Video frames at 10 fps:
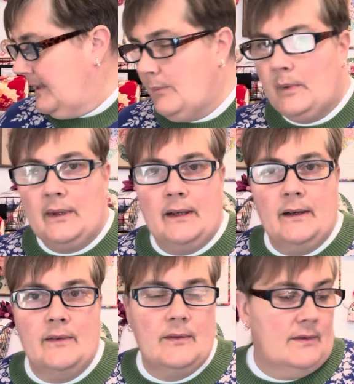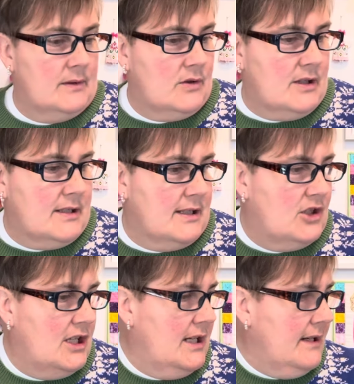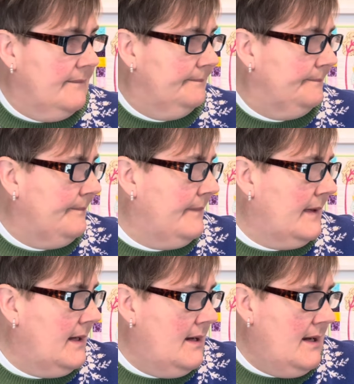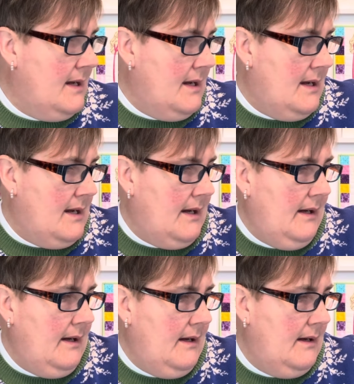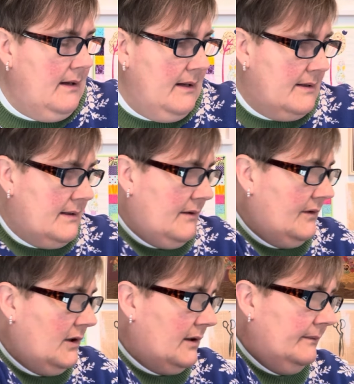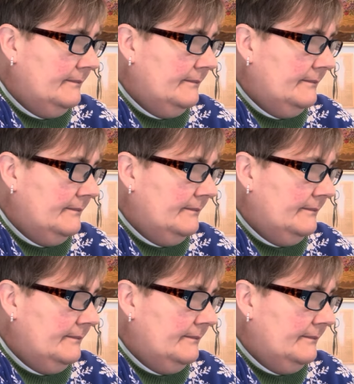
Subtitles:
Put that over on the trusty chair. Next I've got